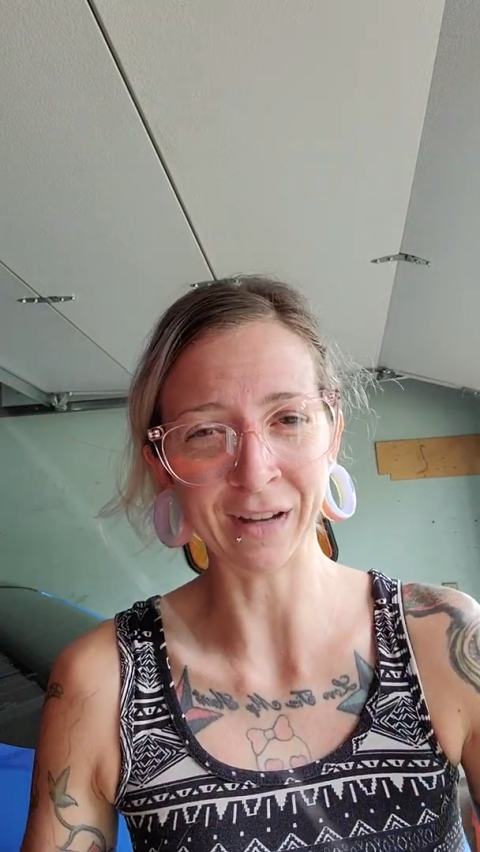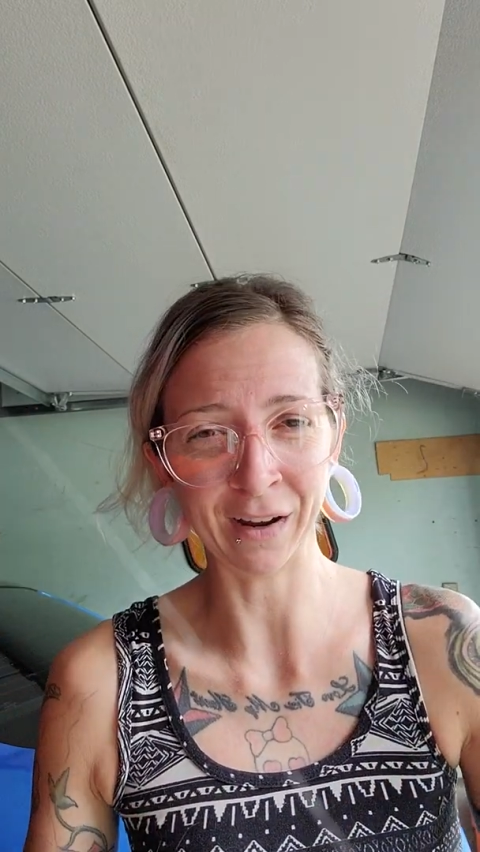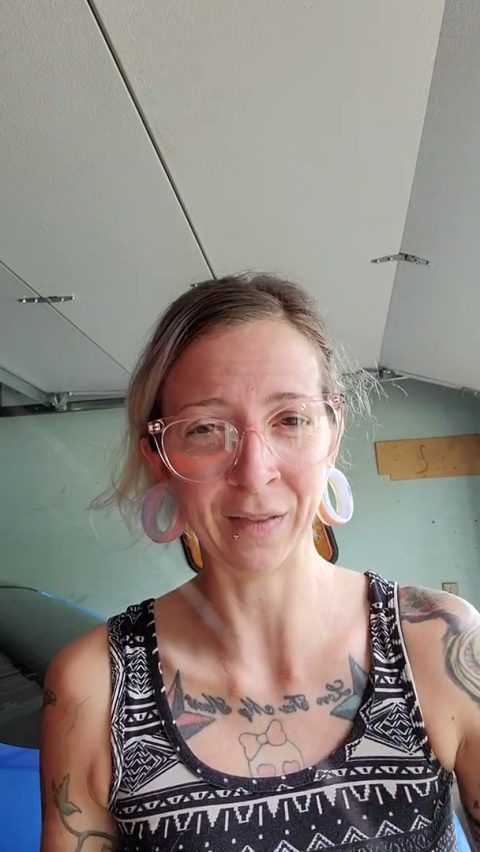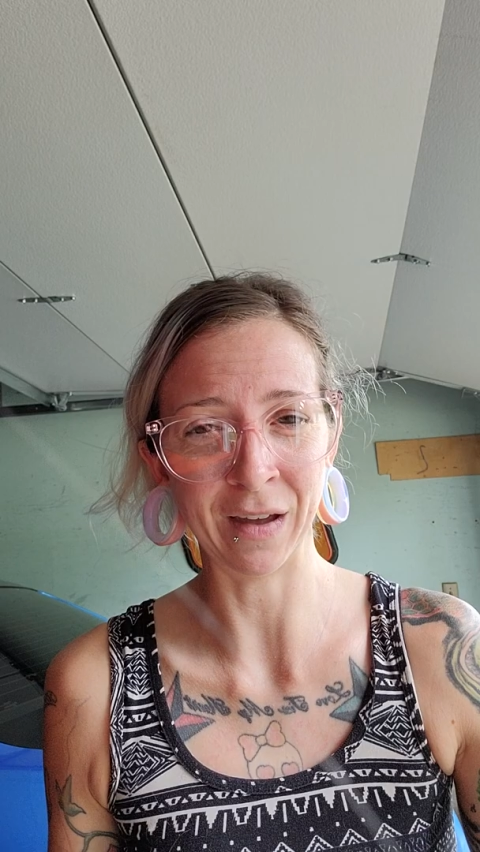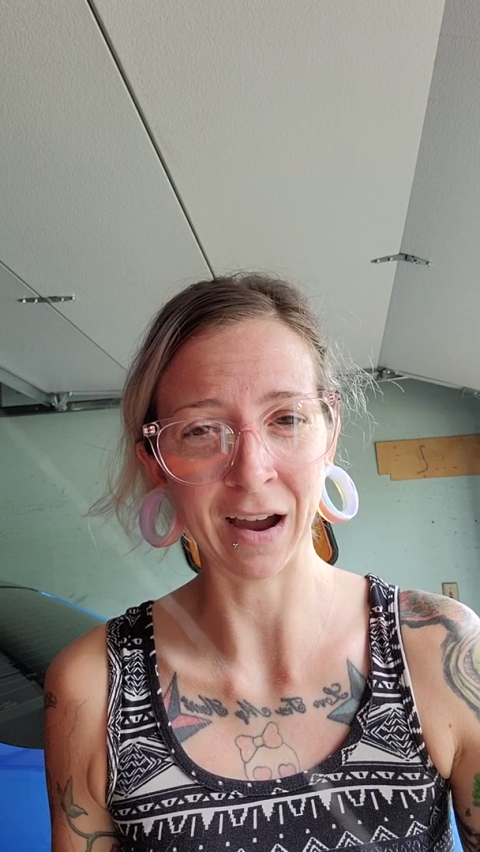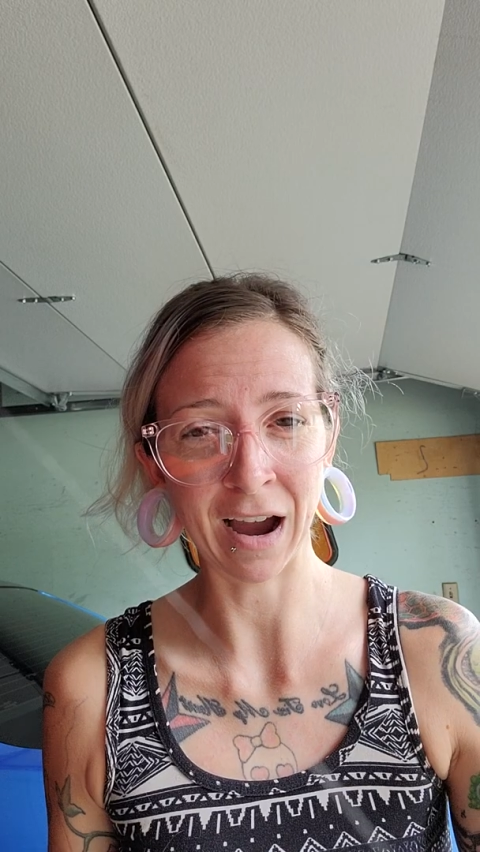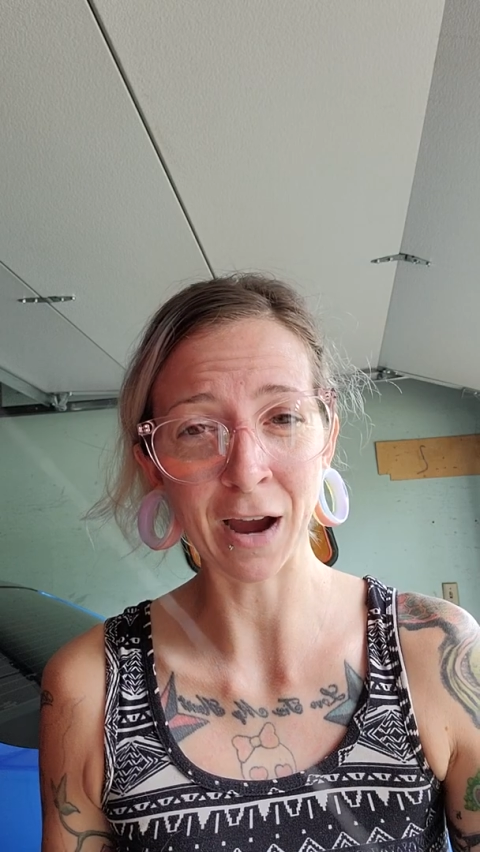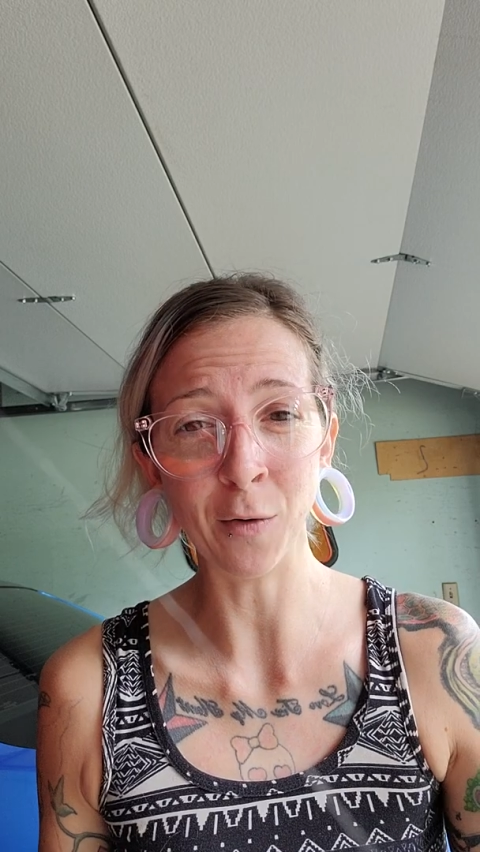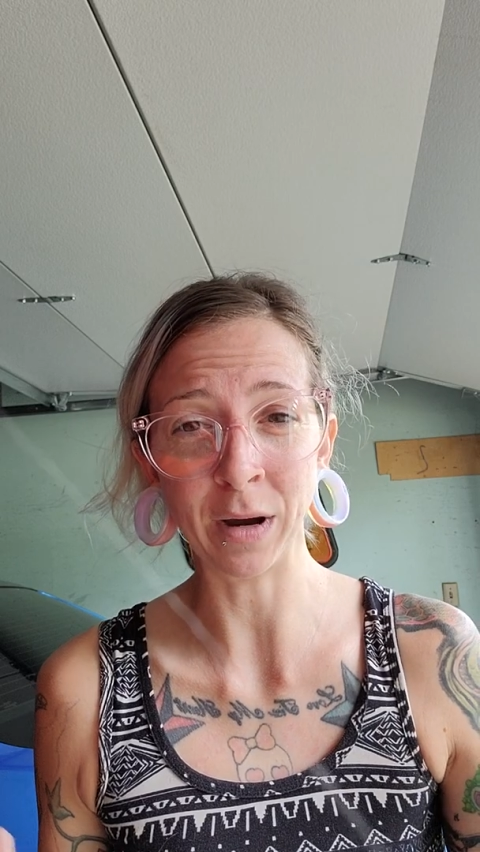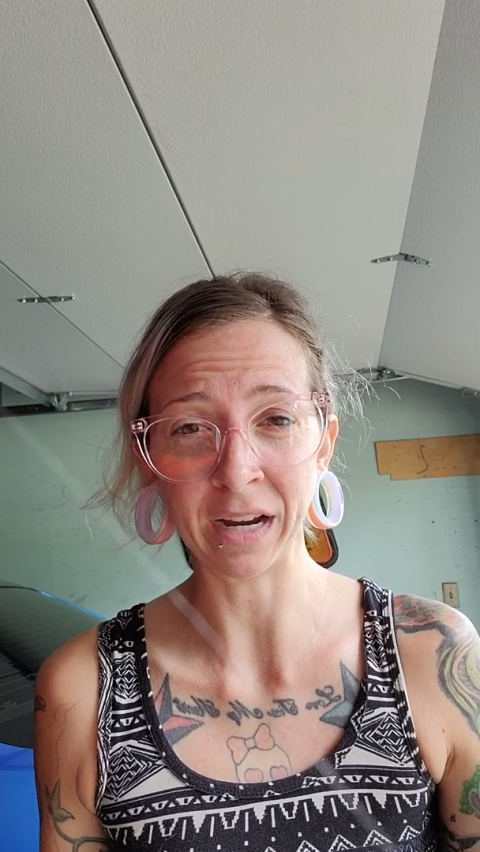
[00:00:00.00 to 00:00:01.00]
down the
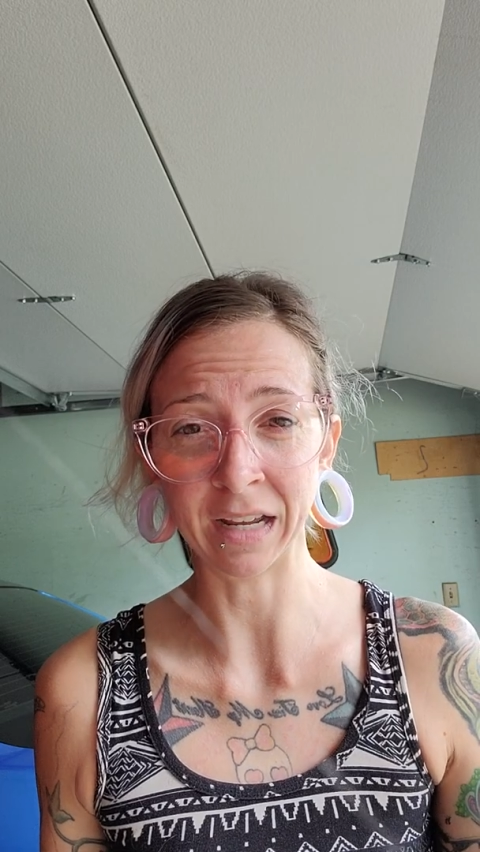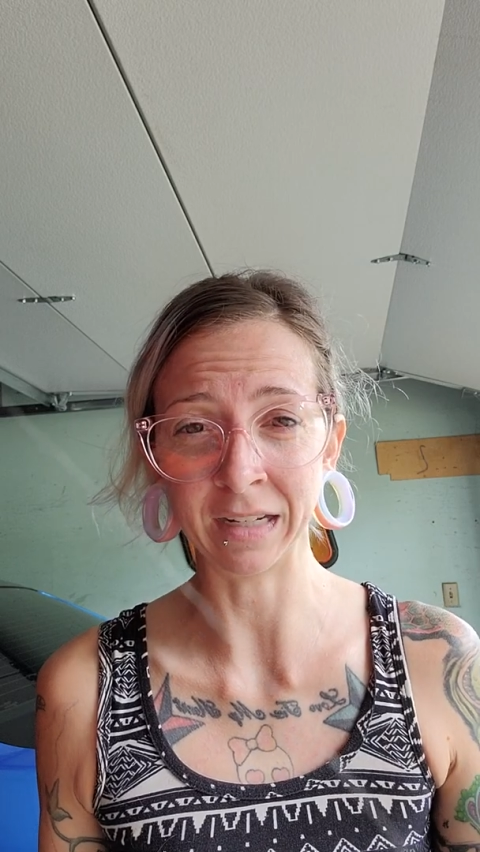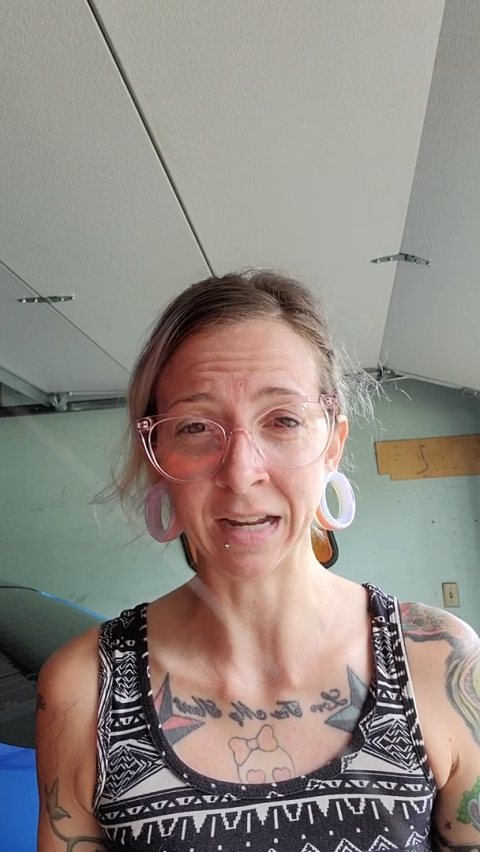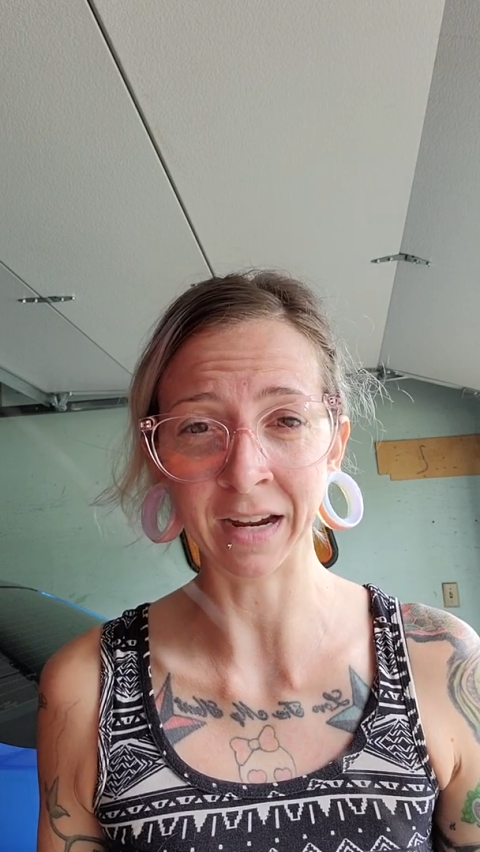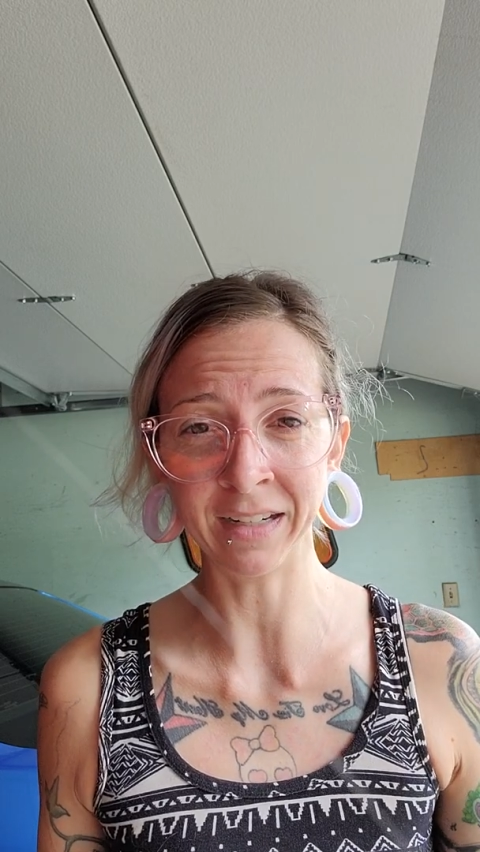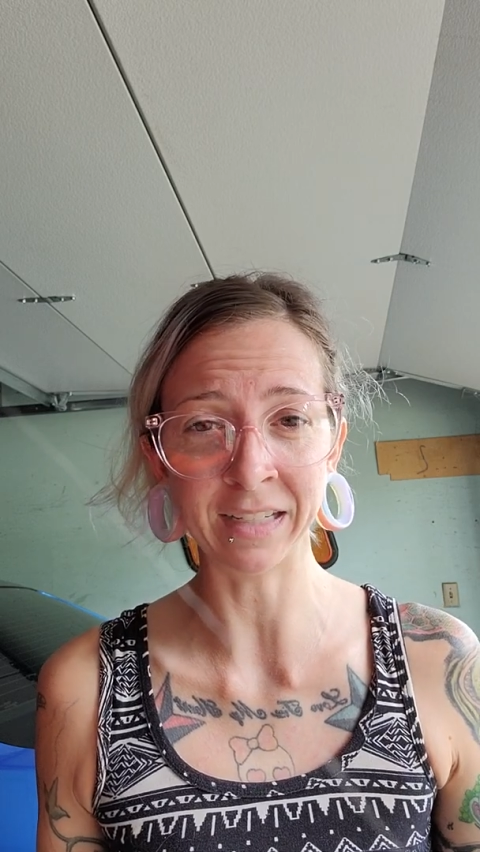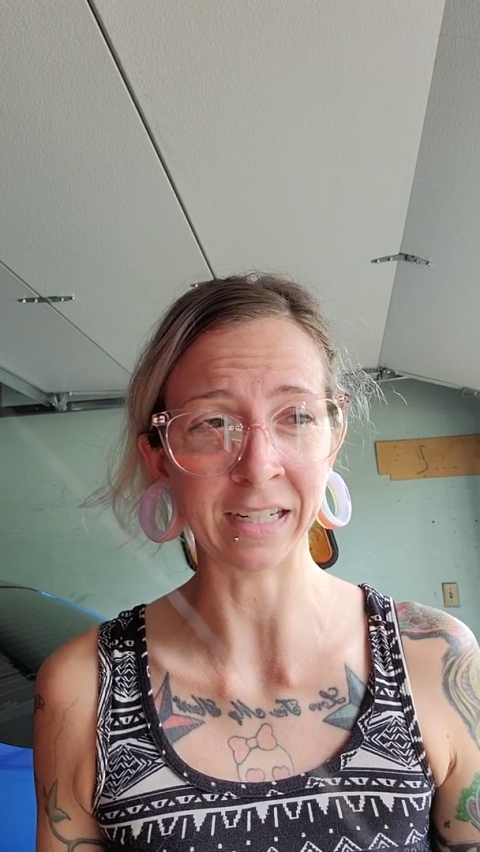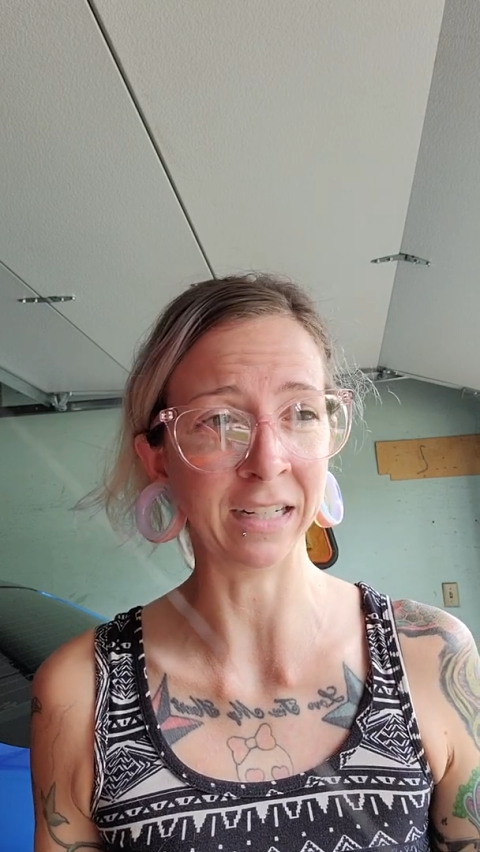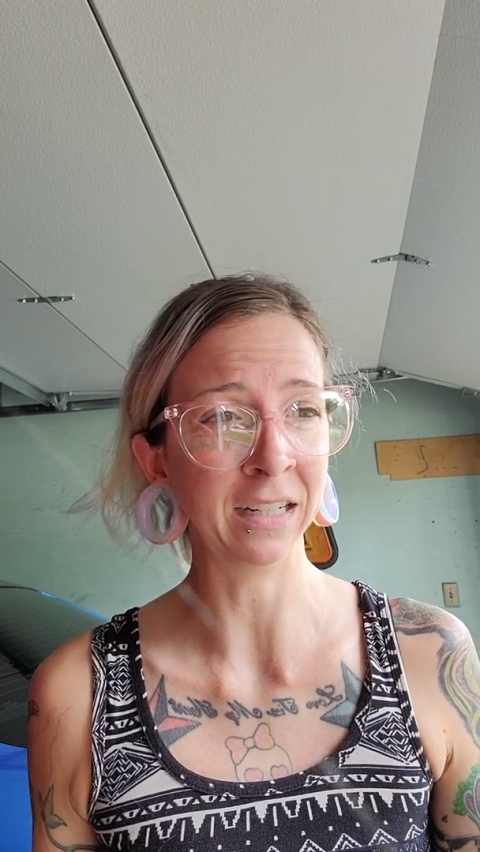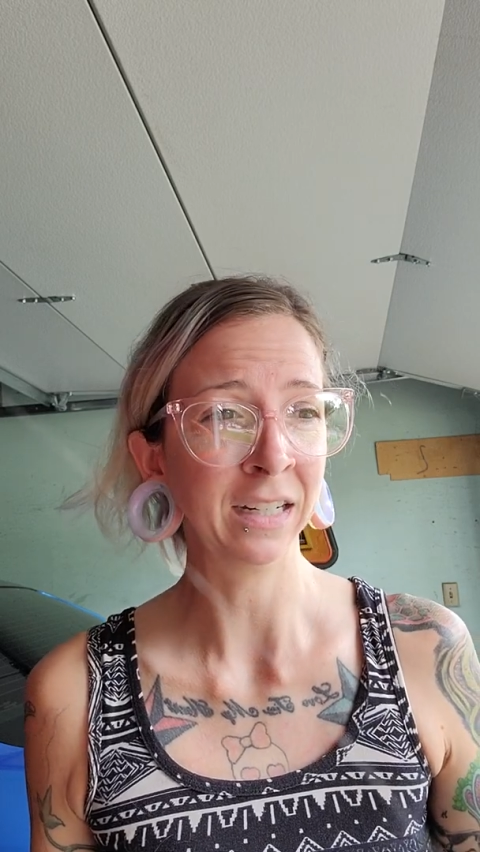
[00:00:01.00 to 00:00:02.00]
highway at
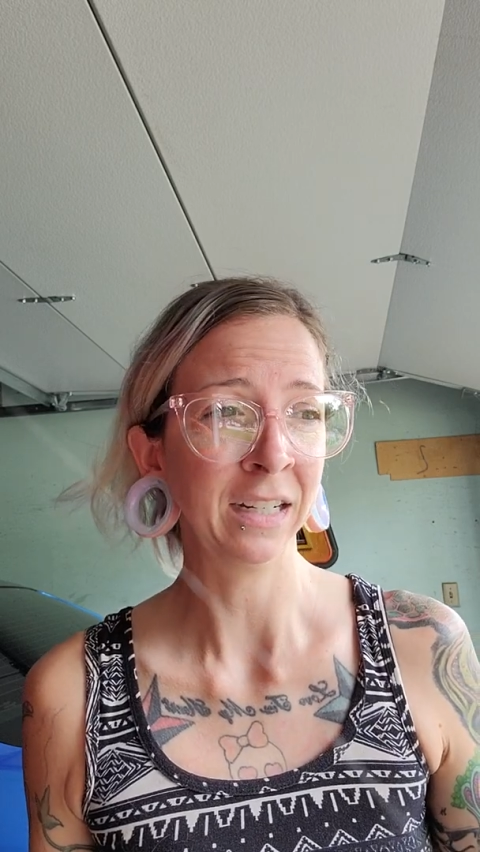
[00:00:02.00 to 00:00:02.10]
90,